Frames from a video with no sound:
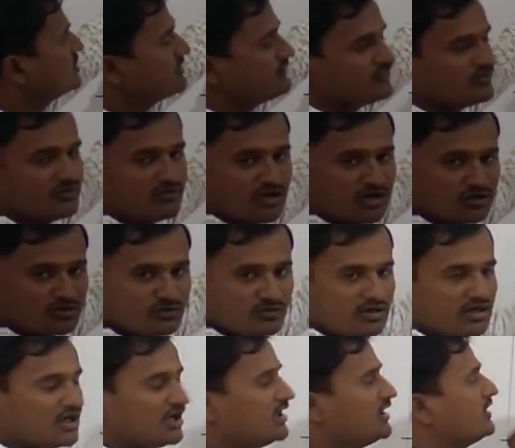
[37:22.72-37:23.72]
if you want to
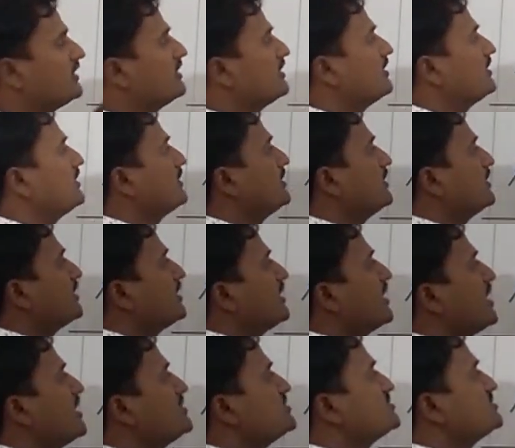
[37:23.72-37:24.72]
draw a
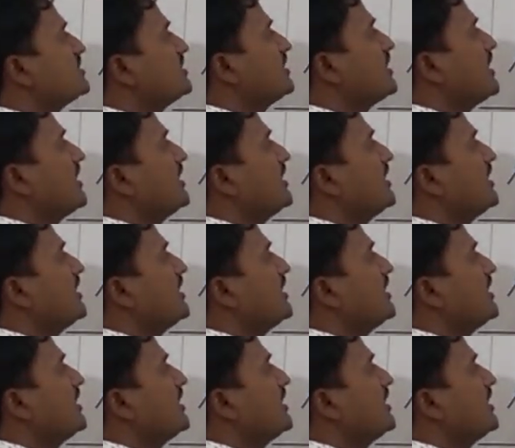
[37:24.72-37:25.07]
tangent